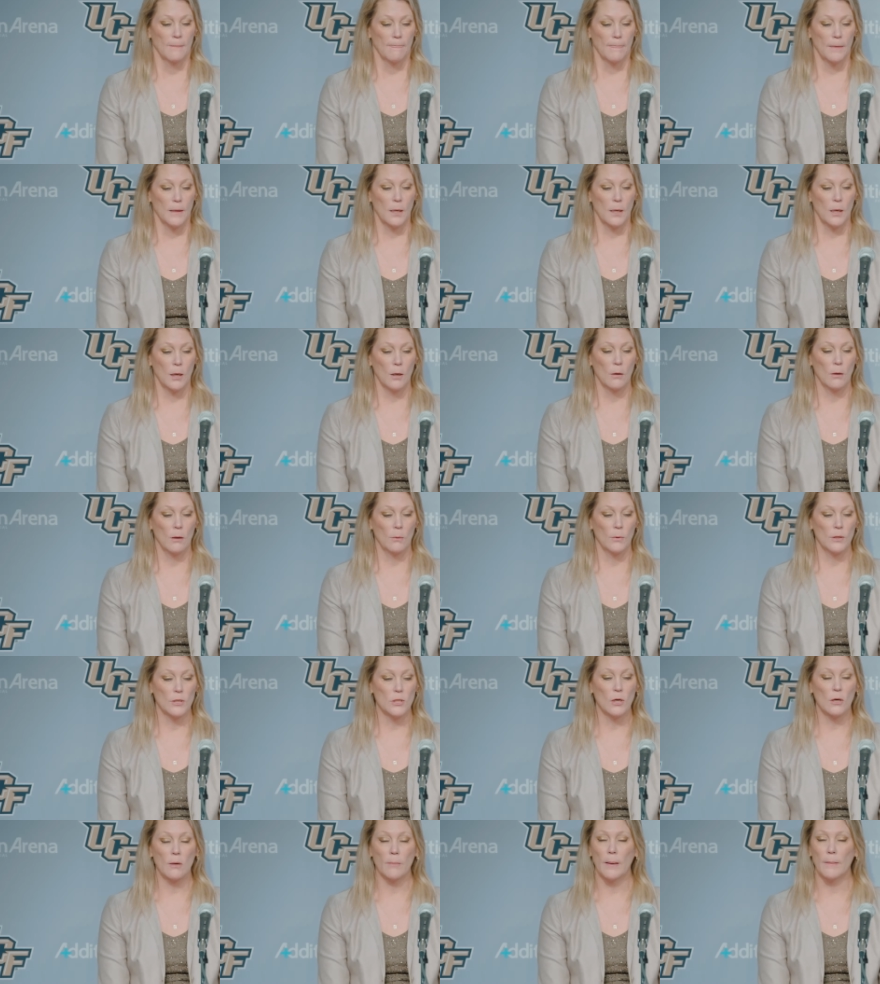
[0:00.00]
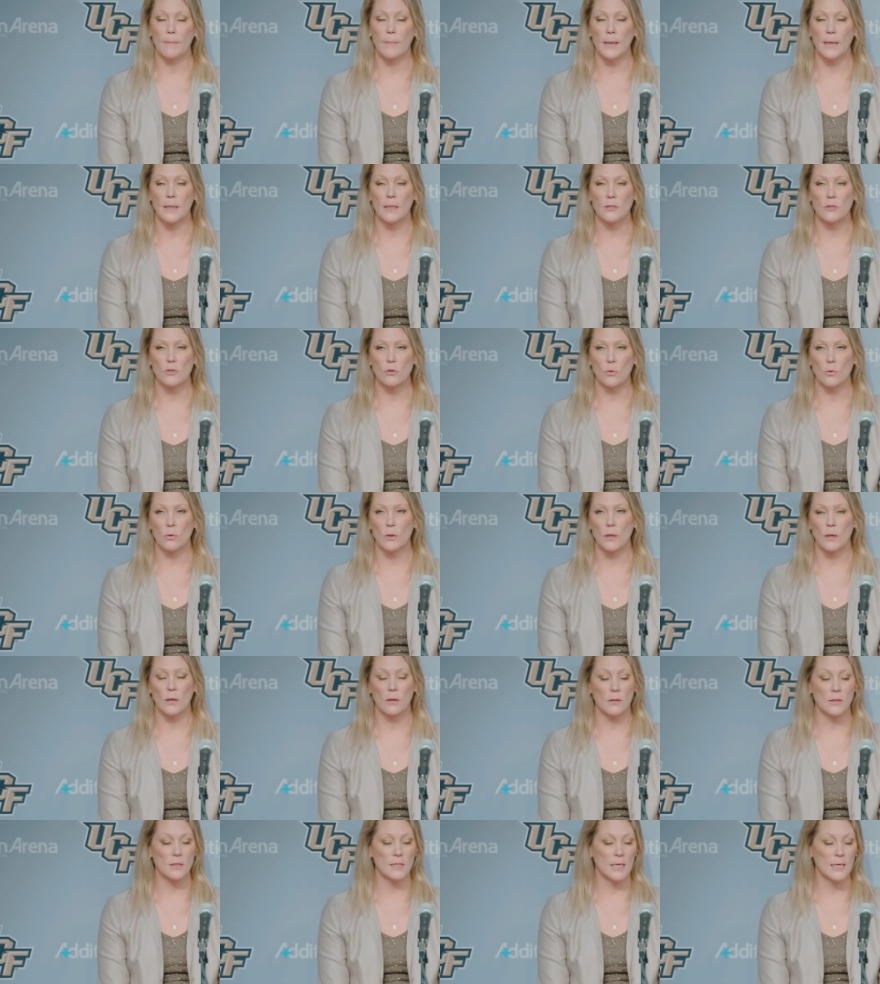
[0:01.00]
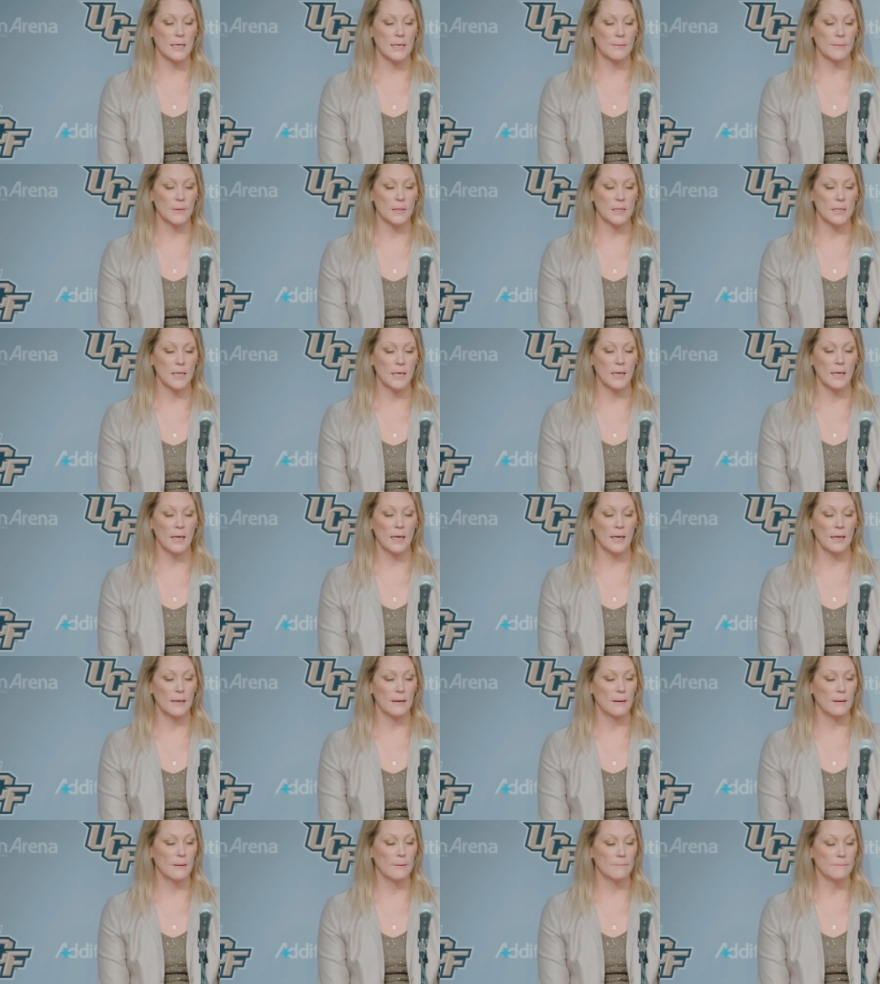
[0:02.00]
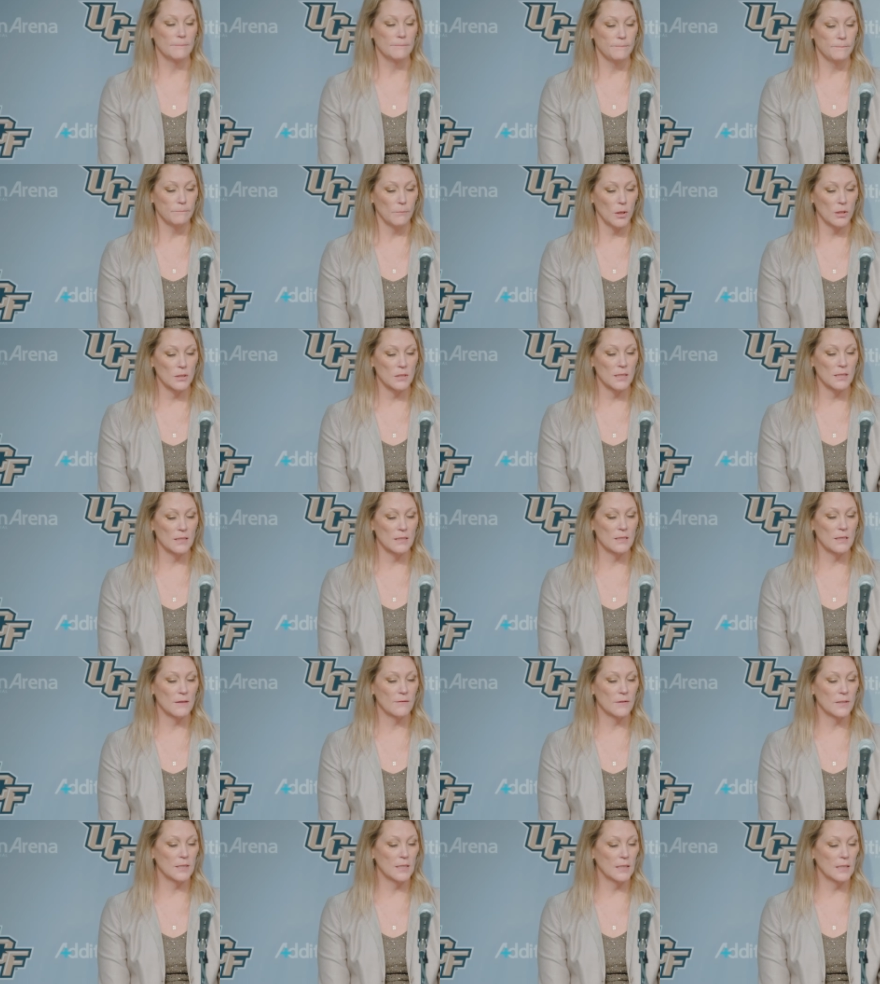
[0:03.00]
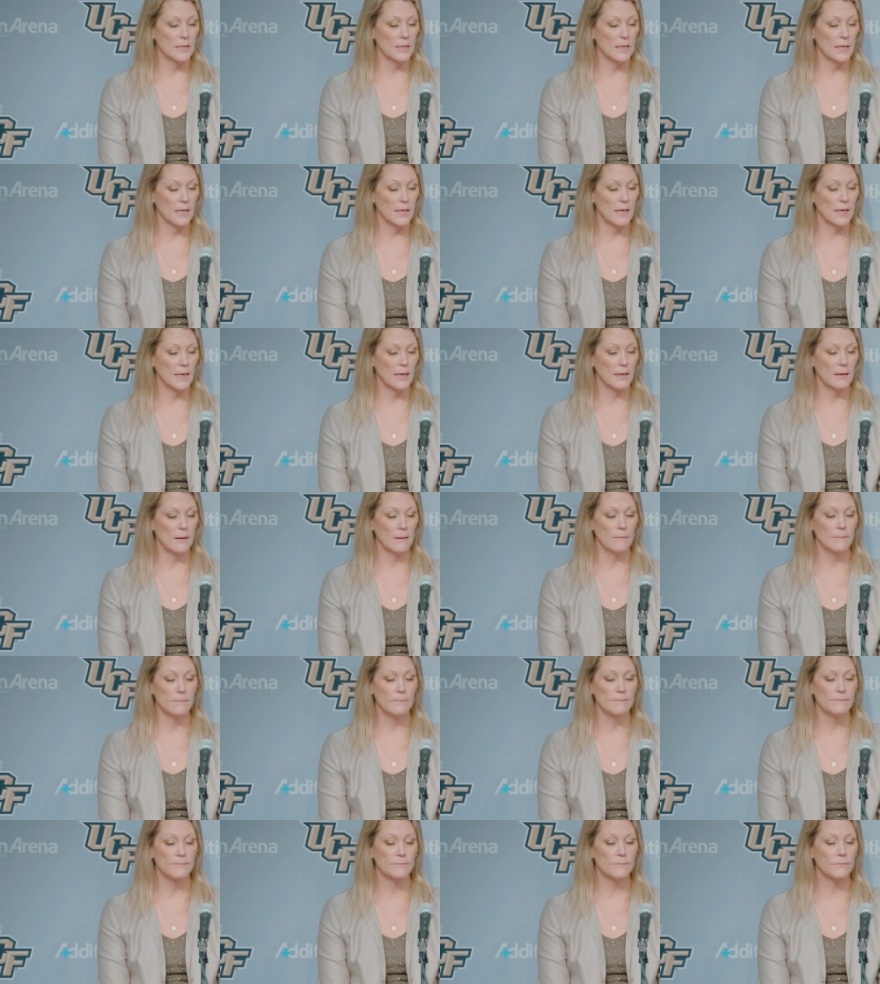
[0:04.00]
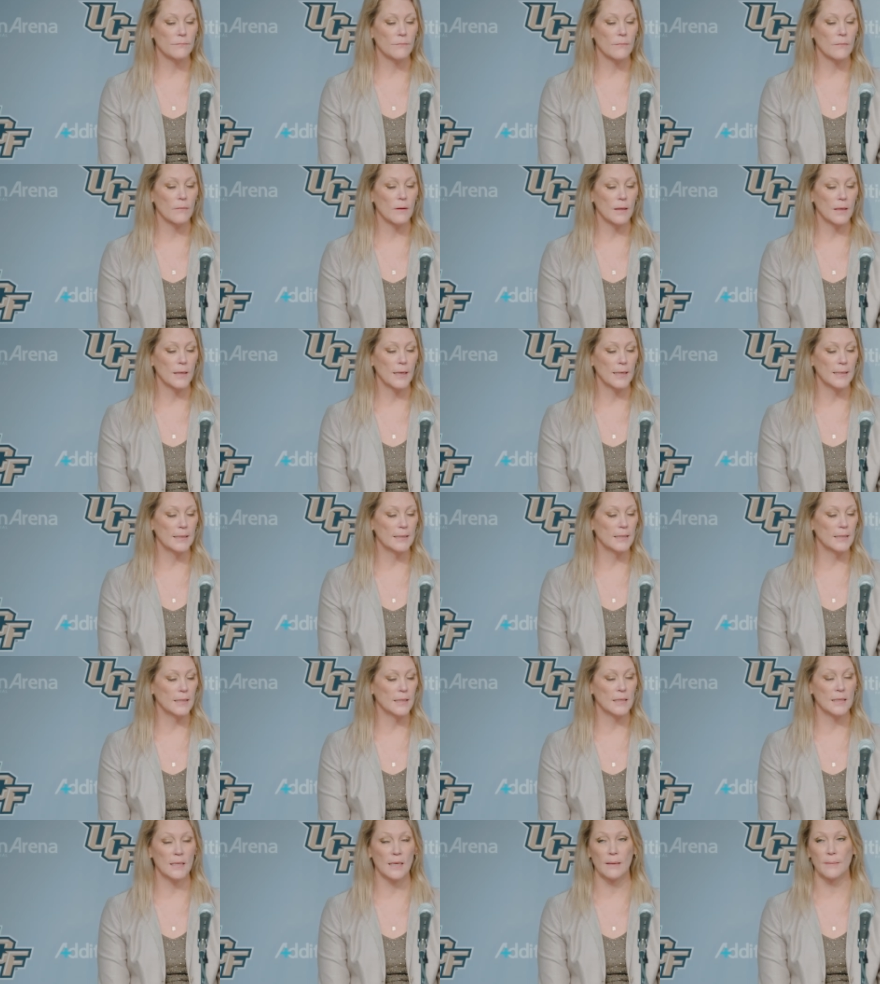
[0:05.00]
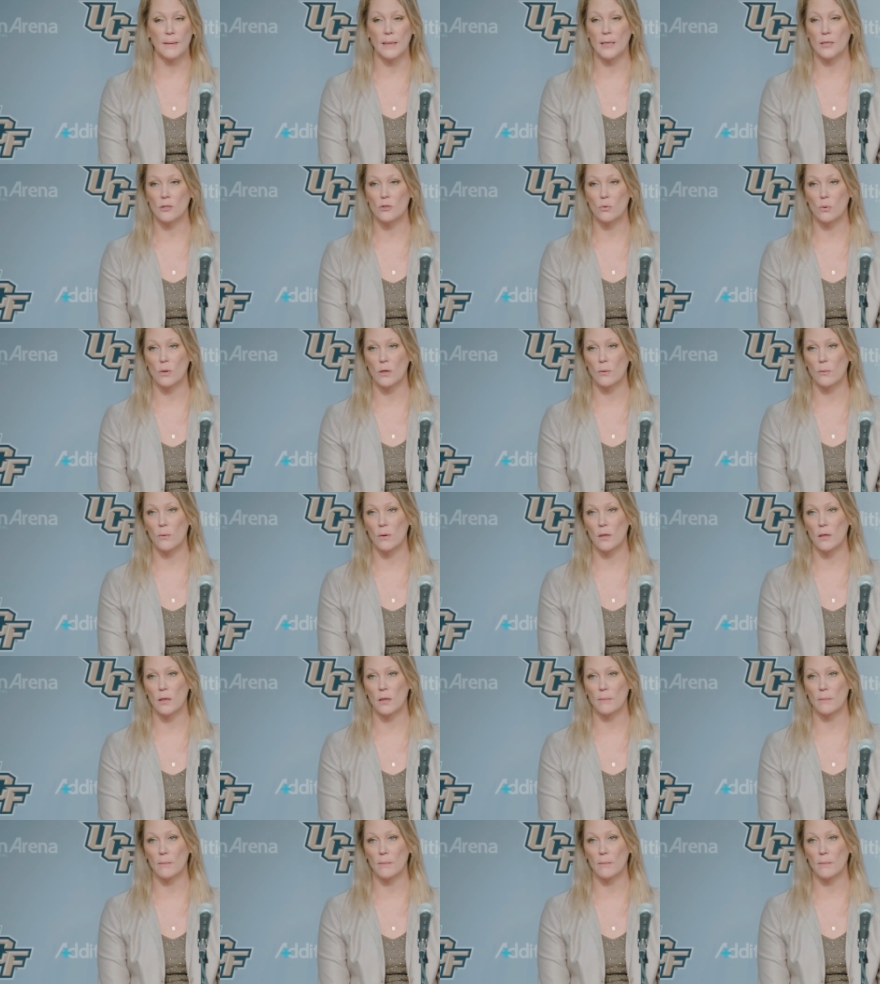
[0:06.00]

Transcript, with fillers: you know, we talk about balanced scoring all the time, and Tay had Moss had 17, Tay had 19, and Diamond had 21.